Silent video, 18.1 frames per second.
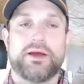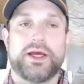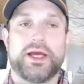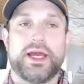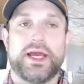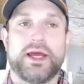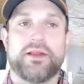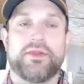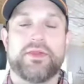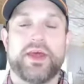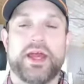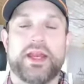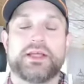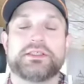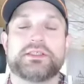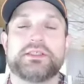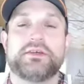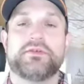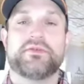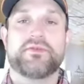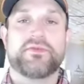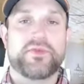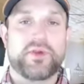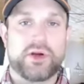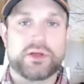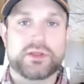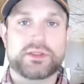And that is the
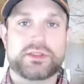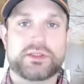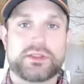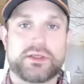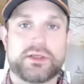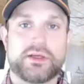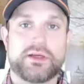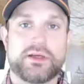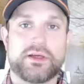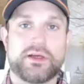first